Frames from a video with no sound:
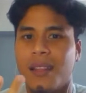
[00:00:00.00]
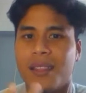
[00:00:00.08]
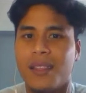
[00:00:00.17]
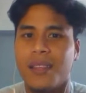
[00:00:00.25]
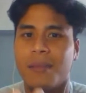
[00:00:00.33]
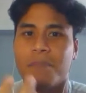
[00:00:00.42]

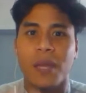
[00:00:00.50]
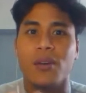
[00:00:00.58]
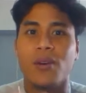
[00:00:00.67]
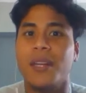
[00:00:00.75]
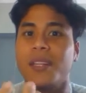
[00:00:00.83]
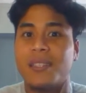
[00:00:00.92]
the
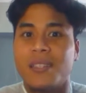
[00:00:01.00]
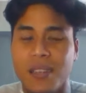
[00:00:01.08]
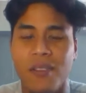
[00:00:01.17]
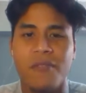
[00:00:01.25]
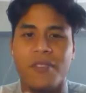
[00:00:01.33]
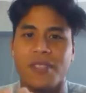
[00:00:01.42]
Bitcoin
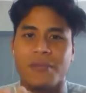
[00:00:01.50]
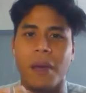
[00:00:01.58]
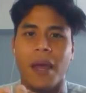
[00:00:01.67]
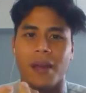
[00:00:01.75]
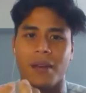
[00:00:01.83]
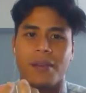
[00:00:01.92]
itself is
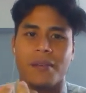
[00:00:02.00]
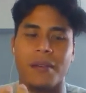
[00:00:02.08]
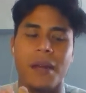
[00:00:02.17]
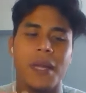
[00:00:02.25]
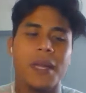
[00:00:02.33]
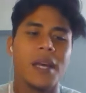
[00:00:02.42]
bad,
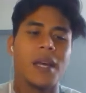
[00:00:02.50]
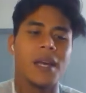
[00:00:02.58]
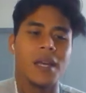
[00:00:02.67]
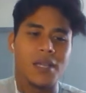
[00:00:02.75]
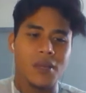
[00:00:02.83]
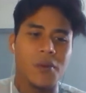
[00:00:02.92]
right?
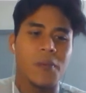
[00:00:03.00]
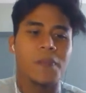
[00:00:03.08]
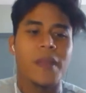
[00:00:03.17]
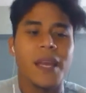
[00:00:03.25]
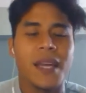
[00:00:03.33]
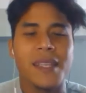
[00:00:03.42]
So
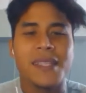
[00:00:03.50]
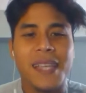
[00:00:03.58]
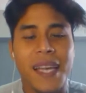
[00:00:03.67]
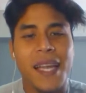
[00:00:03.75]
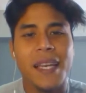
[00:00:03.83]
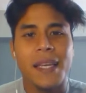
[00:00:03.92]

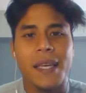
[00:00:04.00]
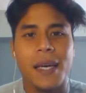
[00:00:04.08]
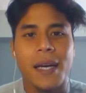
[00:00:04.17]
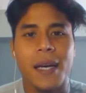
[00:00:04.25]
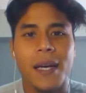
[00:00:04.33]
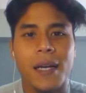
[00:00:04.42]
secondly,
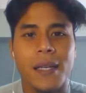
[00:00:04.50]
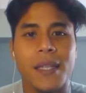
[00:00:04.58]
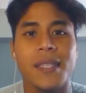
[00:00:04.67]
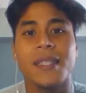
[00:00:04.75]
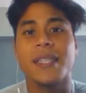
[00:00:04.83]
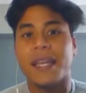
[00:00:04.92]

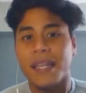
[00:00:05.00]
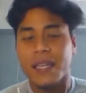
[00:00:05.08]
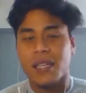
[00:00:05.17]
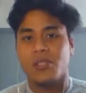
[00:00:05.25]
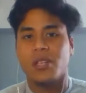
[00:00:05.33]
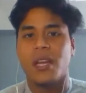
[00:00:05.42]
the
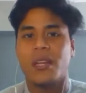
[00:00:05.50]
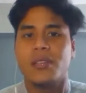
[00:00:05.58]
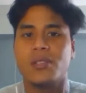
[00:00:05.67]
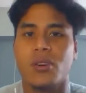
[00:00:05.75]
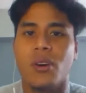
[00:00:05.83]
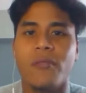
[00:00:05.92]
technical
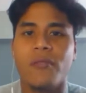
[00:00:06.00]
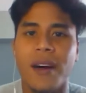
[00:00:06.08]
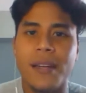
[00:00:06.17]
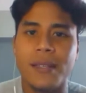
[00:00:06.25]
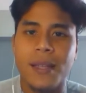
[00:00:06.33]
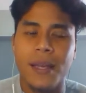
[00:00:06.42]
challenge of
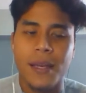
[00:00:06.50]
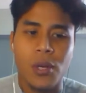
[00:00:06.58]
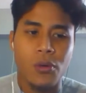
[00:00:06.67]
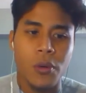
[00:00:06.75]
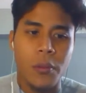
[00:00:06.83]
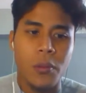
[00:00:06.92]

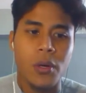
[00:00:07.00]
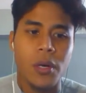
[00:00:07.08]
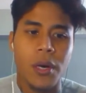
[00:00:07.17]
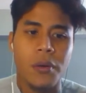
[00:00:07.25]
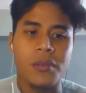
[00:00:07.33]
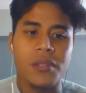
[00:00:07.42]
understanding
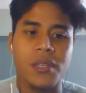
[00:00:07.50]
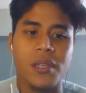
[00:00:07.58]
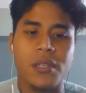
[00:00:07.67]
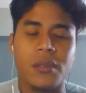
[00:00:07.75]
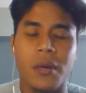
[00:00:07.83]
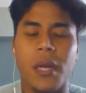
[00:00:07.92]

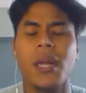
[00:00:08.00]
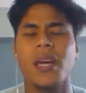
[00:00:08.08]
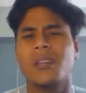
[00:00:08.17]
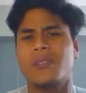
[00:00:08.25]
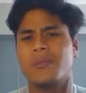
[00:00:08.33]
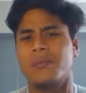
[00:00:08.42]
cryptocurrencies, right?
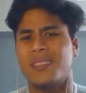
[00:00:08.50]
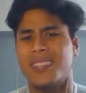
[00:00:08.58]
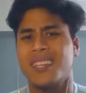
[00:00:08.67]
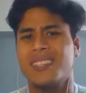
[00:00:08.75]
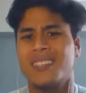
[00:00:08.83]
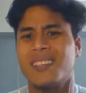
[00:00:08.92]
So
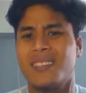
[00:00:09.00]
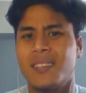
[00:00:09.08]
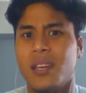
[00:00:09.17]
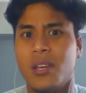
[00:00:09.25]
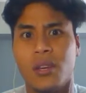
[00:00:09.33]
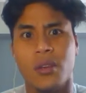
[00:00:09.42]
this is
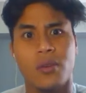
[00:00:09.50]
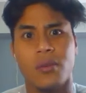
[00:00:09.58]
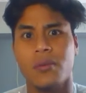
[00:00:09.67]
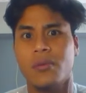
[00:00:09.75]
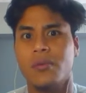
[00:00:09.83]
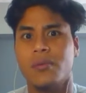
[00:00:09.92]
a
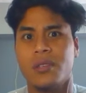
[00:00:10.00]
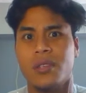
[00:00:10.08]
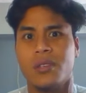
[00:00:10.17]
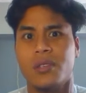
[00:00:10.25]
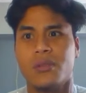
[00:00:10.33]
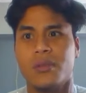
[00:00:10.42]
huge
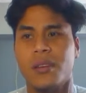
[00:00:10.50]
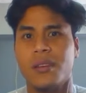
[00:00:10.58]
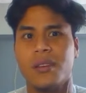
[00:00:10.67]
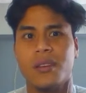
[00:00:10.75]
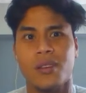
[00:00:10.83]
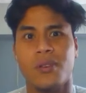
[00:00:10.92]
issue
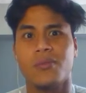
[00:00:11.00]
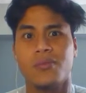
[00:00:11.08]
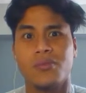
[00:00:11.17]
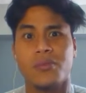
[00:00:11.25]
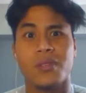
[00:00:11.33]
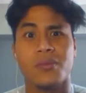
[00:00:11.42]
and a
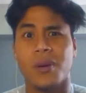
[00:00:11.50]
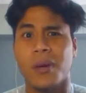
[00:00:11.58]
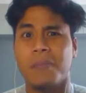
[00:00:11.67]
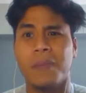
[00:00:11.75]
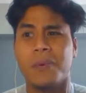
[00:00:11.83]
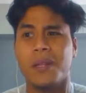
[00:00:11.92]
huge reason why
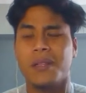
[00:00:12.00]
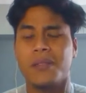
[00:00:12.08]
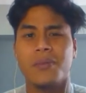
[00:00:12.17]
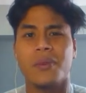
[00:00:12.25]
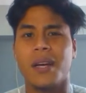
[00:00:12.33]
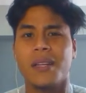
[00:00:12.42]
people
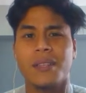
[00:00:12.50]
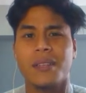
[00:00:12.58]
don't